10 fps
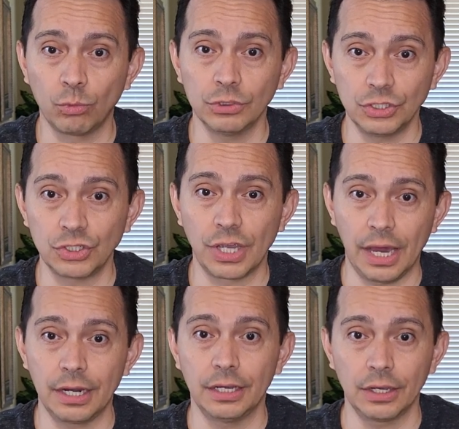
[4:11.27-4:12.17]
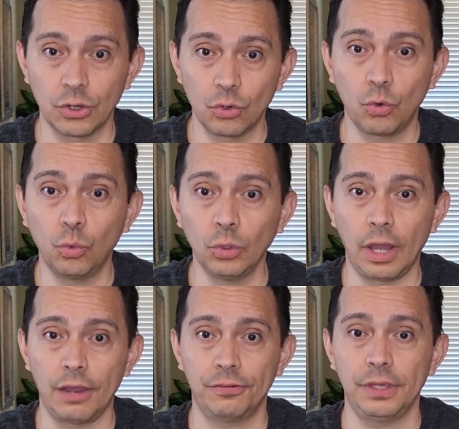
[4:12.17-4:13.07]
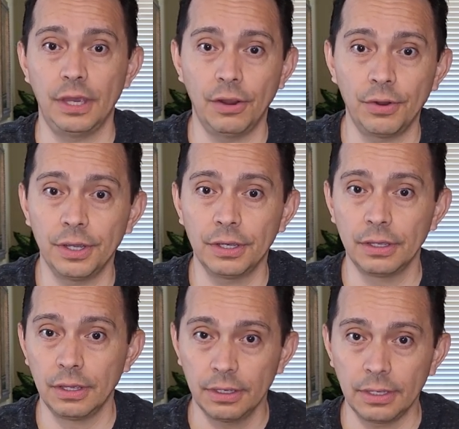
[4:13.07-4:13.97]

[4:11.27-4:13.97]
will just kind of cool off the area,